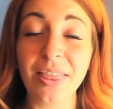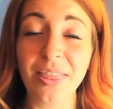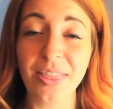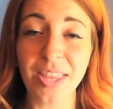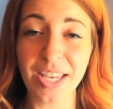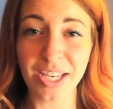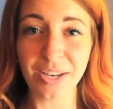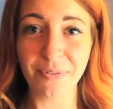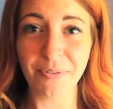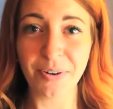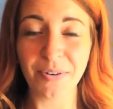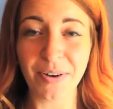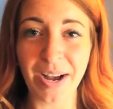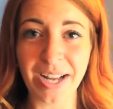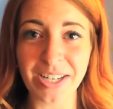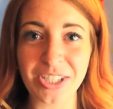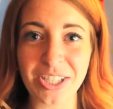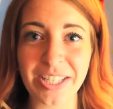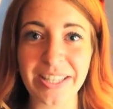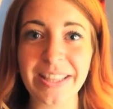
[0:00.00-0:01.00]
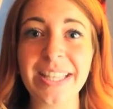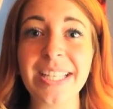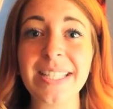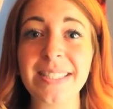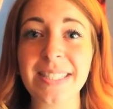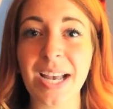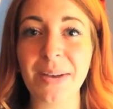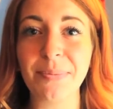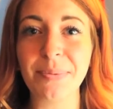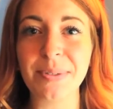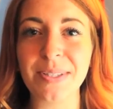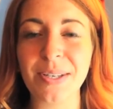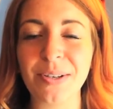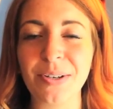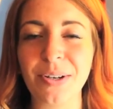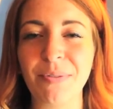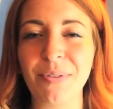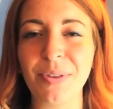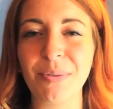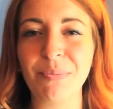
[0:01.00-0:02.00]
Thank you for watching this
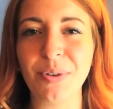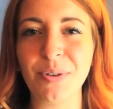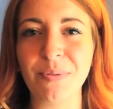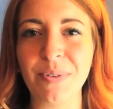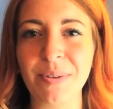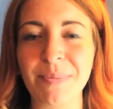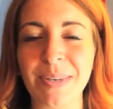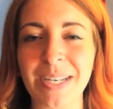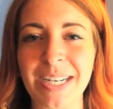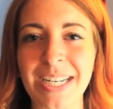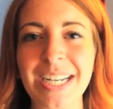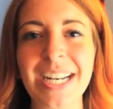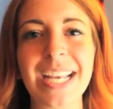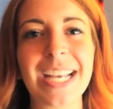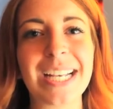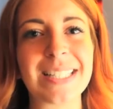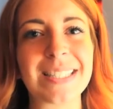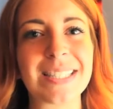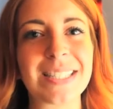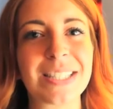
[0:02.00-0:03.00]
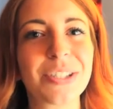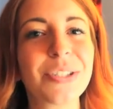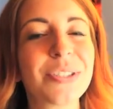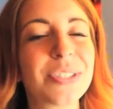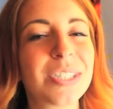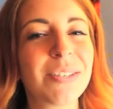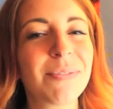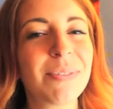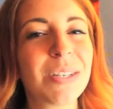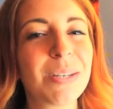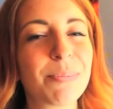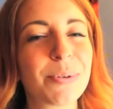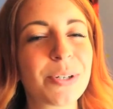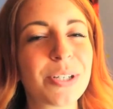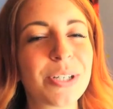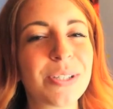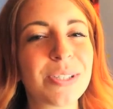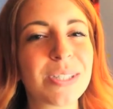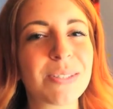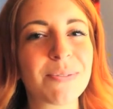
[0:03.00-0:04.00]
episode of the Movie Minute, exclusively
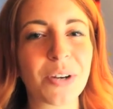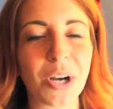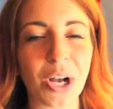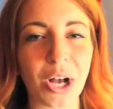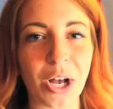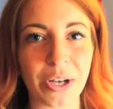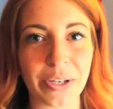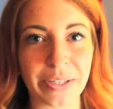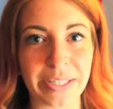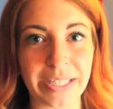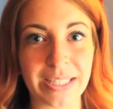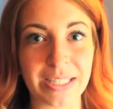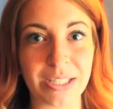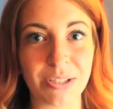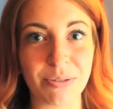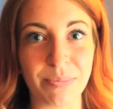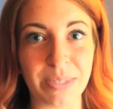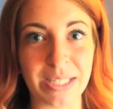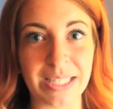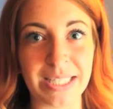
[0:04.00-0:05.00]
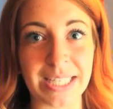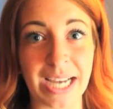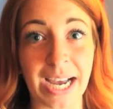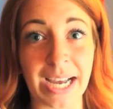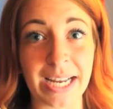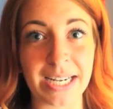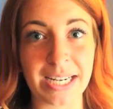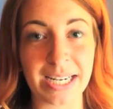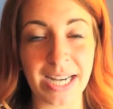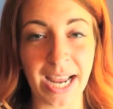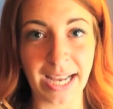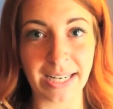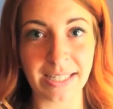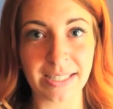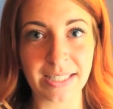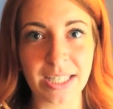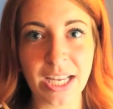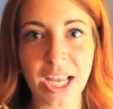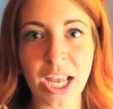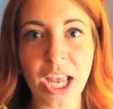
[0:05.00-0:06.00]
produced for
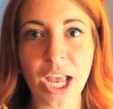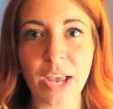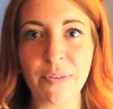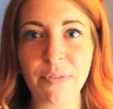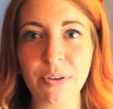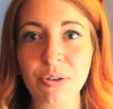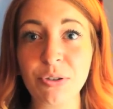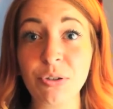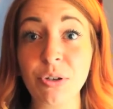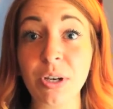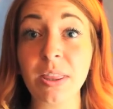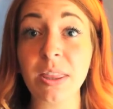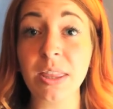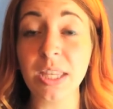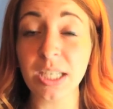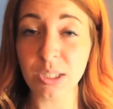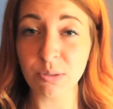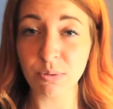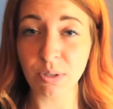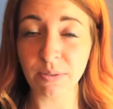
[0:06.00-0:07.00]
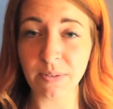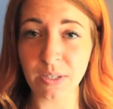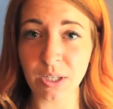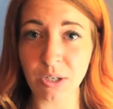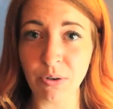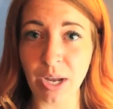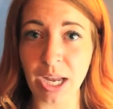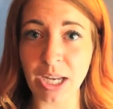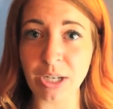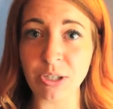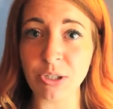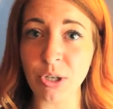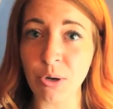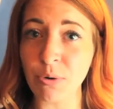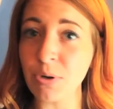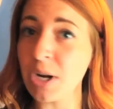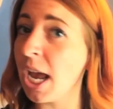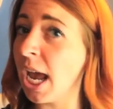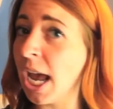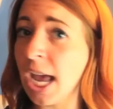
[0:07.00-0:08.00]
allgeektome.net. If you enjoyed this review and
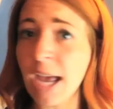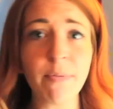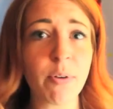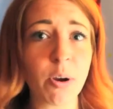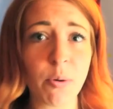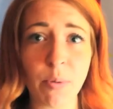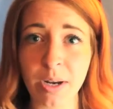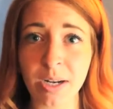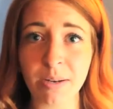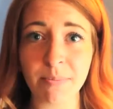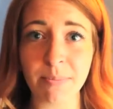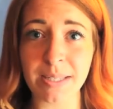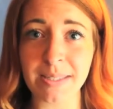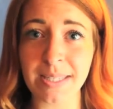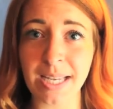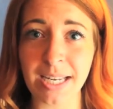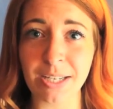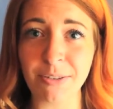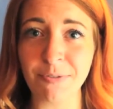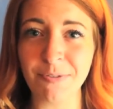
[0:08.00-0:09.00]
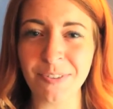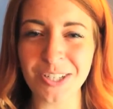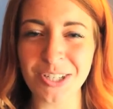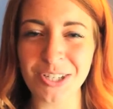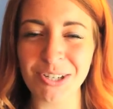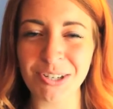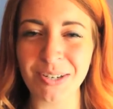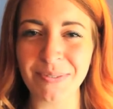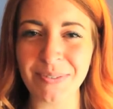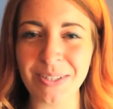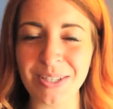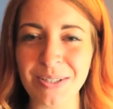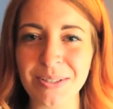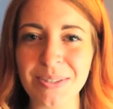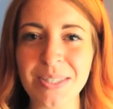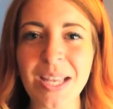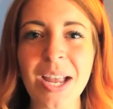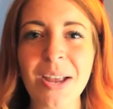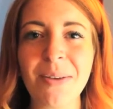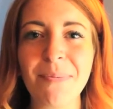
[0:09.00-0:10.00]
don't ever want to miss any future
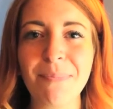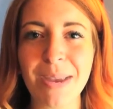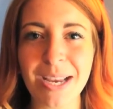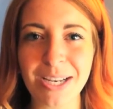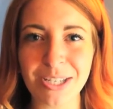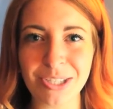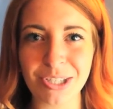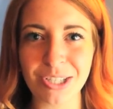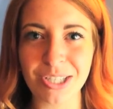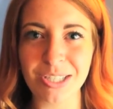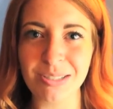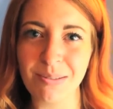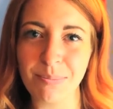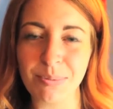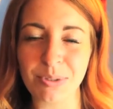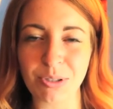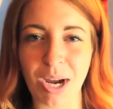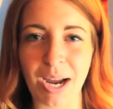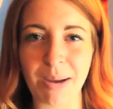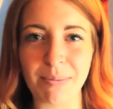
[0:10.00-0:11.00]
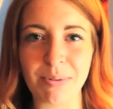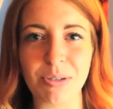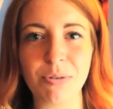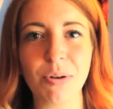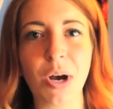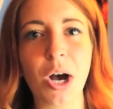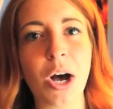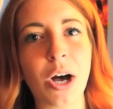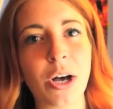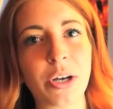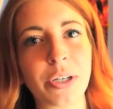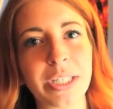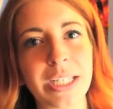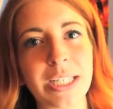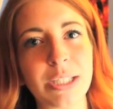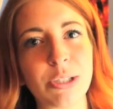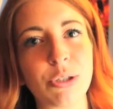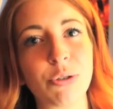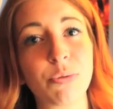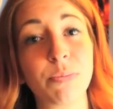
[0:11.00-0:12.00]
reviews, make sure to subscribe to All
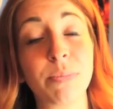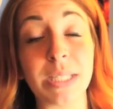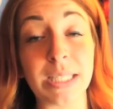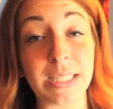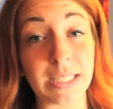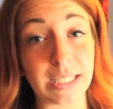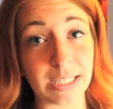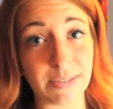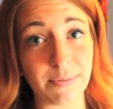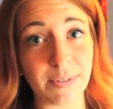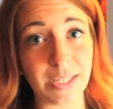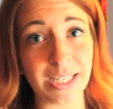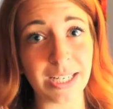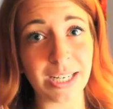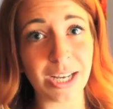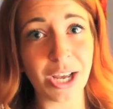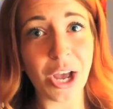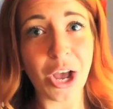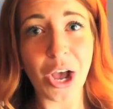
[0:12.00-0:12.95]
Geek To Me TV